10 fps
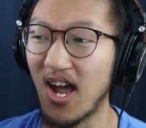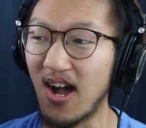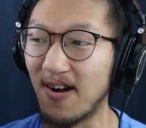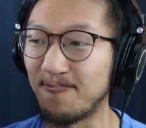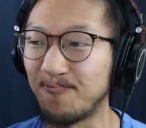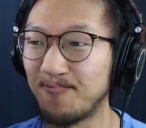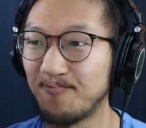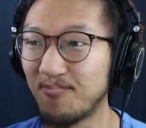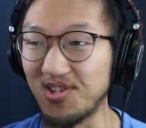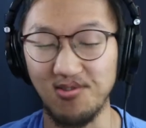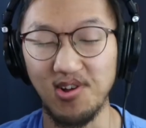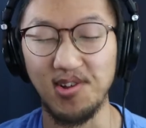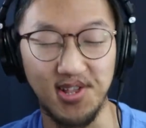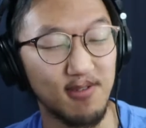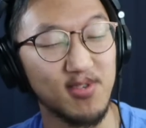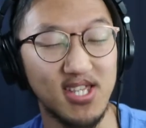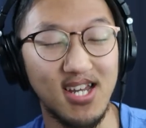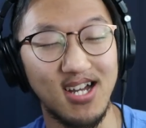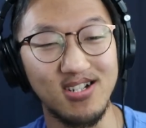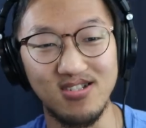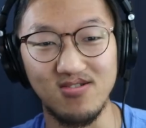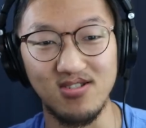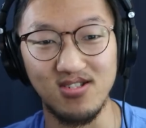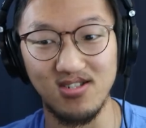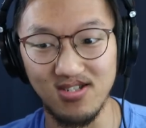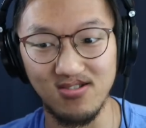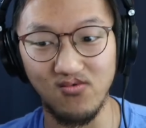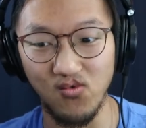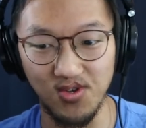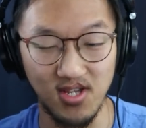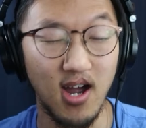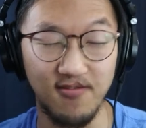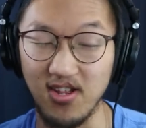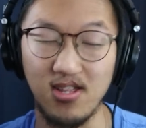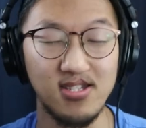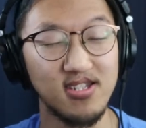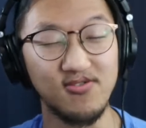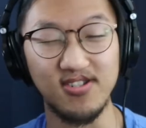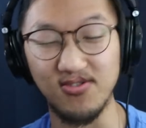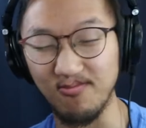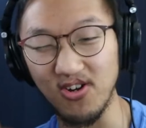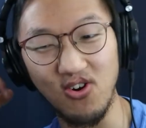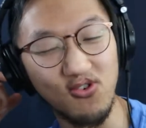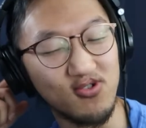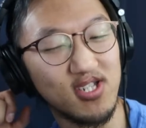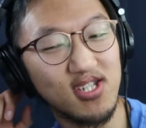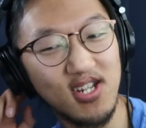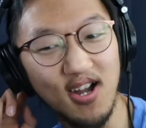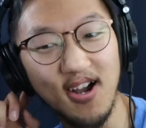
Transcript: but it was also something that I was obviously near and dear to my heart.